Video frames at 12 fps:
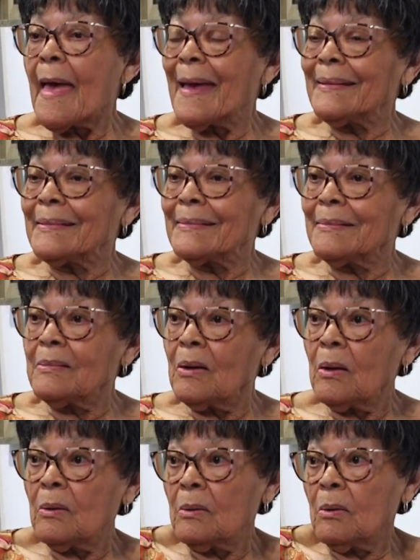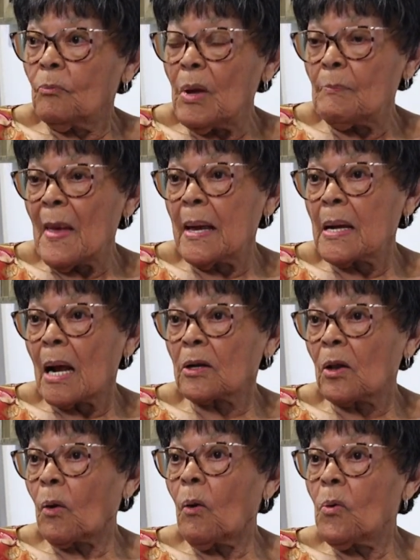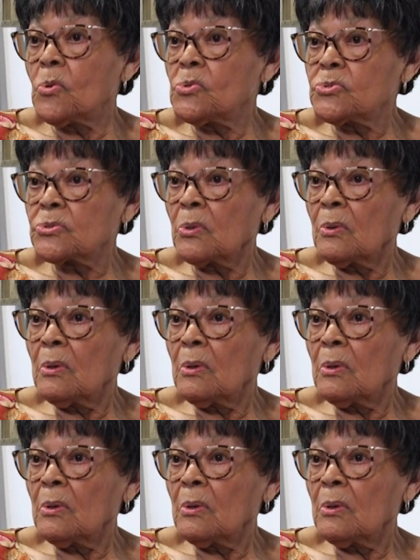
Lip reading: and we made our clothes,